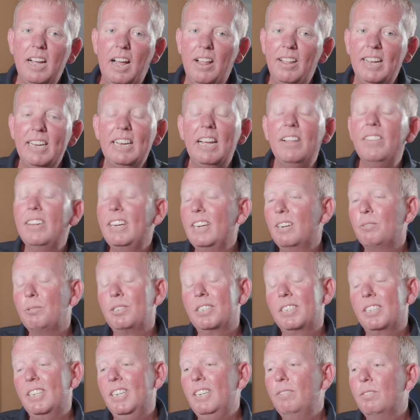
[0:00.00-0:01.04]
I think it
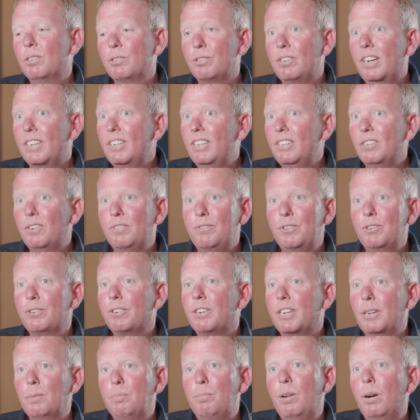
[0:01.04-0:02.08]
was Steve. It was like, you know, if you're
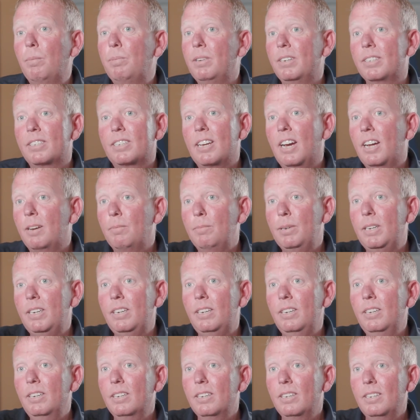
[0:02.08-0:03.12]
going to get a puppet, it's got to
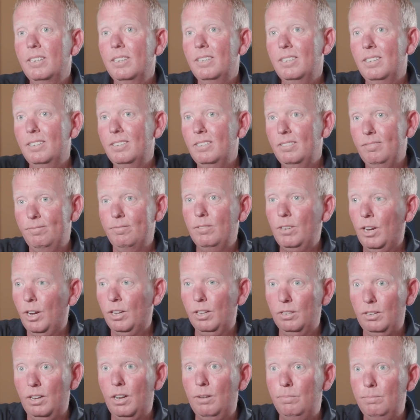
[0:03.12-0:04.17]
be
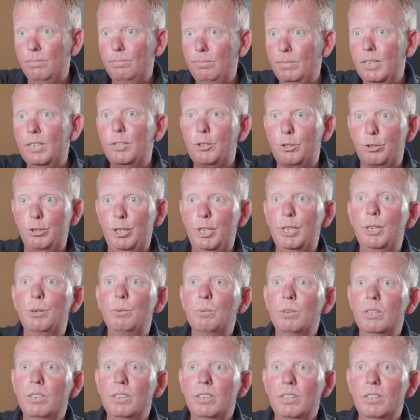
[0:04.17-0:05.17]
a miniature you.